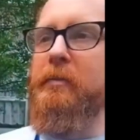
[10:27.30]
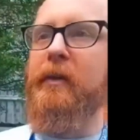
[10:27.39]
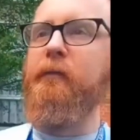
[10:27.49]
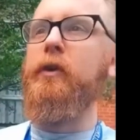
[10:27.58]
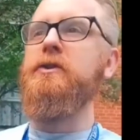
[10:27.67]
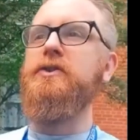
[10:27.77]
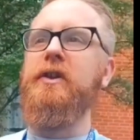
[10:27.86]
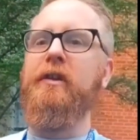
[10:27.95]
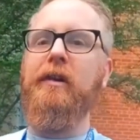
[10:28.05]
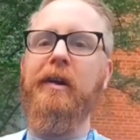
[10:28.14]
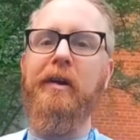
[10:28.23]
My first
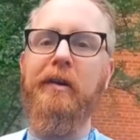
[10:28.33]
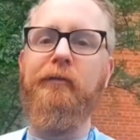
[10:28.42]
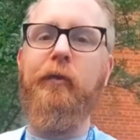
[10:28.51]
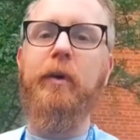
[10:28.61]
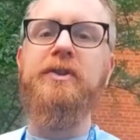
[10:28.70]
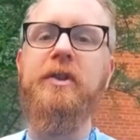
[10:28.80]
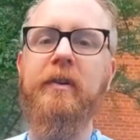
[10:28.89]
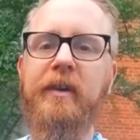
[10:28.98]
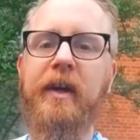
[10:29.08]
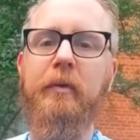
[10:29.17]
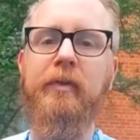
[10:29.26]
year, uh,
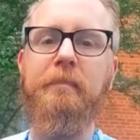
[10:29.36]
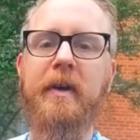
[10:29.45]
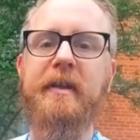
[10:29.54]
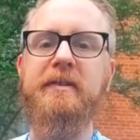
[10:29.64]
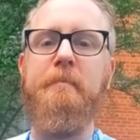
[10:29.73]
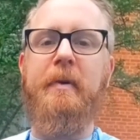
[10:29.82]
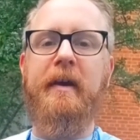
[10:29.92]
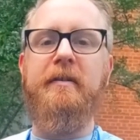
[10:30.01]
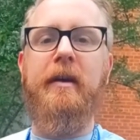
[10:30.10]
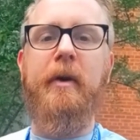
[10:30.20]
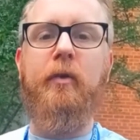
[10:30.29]
unfortunately, with because of the
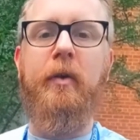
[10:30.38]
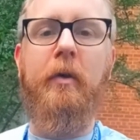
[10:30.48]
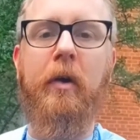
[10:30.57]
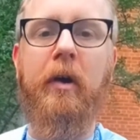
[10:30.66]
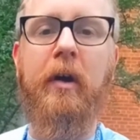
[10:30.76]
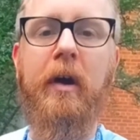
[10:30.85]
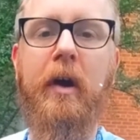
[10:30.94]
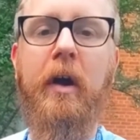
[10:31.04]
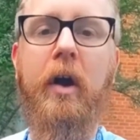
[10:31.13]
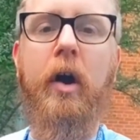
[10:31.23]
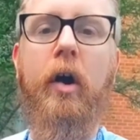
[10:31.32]
pandemic, we were
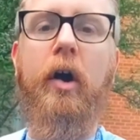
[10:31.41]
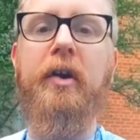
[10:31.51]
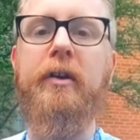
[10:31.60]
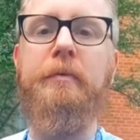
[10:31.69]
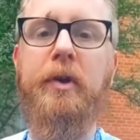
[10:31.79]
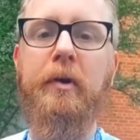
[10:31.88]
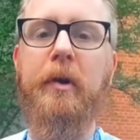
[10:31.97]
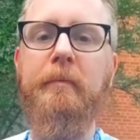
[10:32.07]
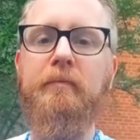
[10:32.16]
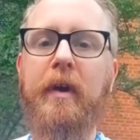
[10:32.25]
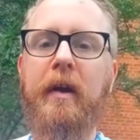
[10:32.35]
on a computer.
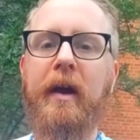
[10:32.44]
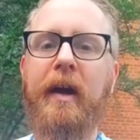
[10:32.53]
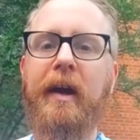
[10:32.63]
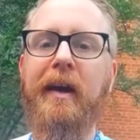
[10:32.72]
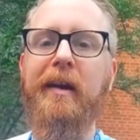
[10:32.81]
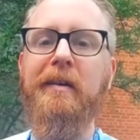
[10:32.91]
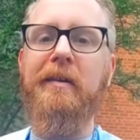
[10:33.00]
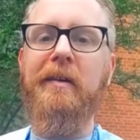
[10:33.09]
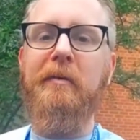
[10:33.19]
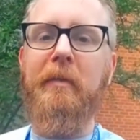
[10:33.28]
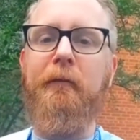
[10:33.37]
And
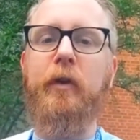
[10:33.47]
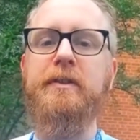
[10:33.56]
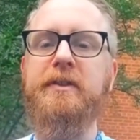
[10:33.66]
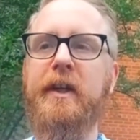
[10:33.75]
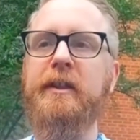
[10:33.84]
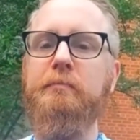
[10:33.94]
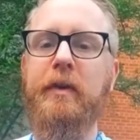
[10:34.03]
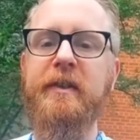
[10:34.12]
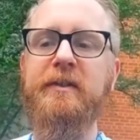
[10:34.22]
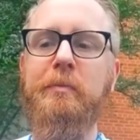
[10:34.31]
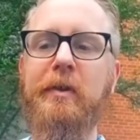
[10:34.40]
my first day as
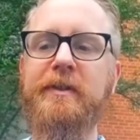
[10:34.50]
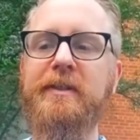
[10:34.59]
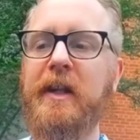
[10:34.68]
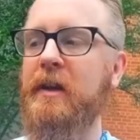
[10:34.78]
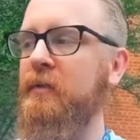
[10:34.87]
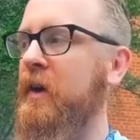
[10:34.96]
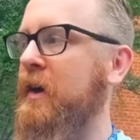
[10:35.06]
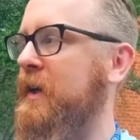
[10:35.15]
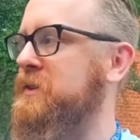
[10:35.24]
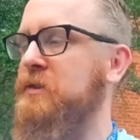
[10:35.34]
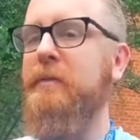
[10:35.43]
principal, instead of the
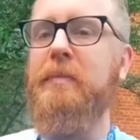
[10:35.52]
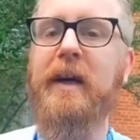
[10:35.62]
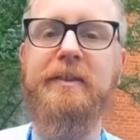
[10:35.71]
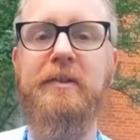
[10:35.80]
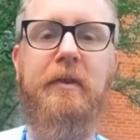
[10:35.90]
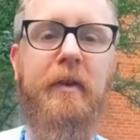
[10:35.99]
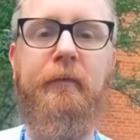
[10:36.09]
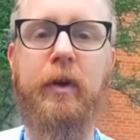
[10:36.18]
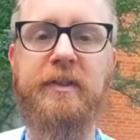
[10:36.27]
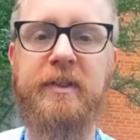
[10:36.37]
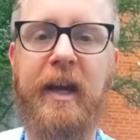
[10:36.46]
hustle and bustle of the
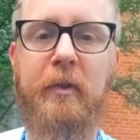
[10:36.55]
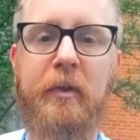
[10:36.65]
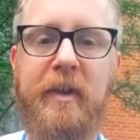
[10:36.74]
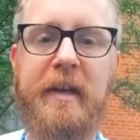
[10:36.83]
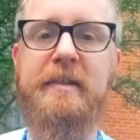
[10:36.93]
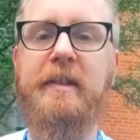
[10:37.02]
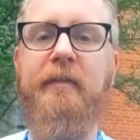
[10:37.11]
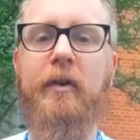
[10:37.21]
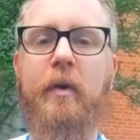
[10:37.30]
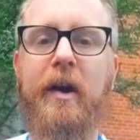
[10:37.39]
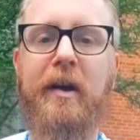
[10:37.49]
first day with kids
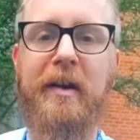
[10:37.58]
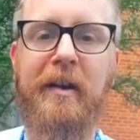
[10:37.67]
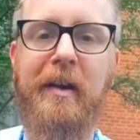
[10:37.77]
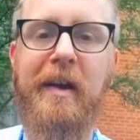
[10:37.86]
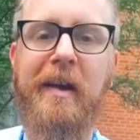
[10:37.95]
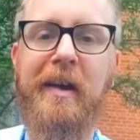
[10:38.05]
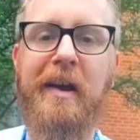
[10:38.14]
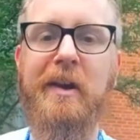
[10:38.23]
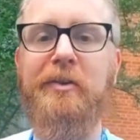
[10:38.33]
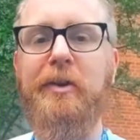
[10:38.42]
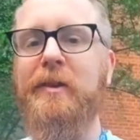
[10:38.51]
everywhere and,
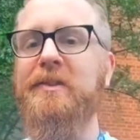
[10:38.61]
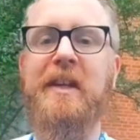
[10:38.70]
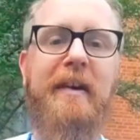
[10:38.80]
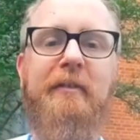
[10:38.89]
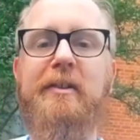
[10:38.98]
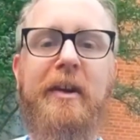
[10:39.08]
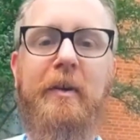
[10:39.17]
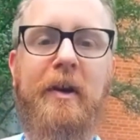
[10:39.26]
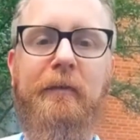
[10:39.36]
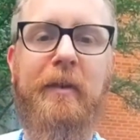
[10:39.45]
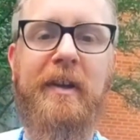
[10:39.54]
and adults getting everything
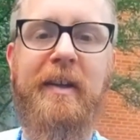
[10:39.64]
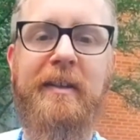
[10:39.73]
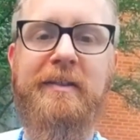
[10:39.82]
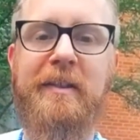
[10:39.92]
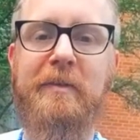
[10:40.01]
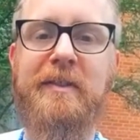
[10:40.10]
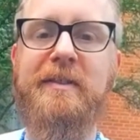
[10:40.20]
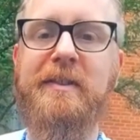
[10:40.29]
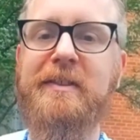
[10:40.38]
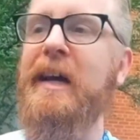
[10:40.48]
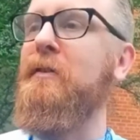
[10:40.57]
ready for the kids, it was
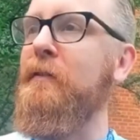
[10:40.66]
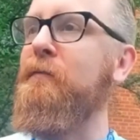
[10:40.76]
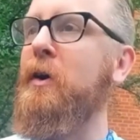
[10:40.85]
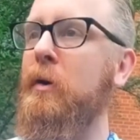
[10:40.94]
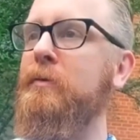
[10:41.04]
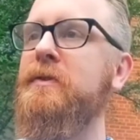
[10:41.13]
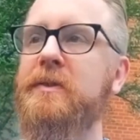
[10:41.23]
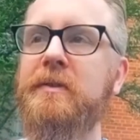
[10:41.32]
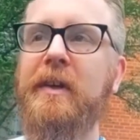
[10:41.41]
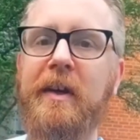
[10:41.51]
the sound of phones